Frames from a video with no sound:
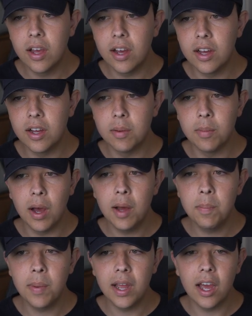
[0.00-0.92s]

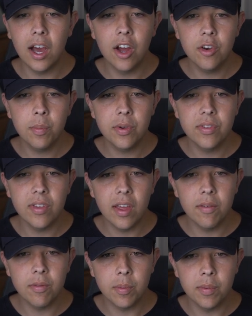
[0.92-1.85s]
up by
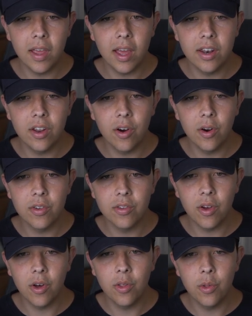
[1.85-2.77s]
100% from
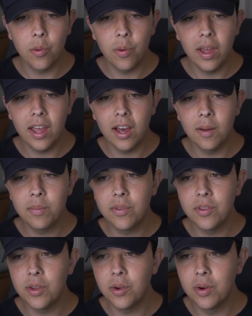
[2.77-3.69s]
$10 all the way up
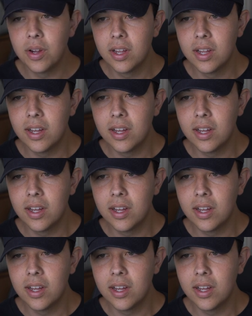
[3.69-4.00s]
to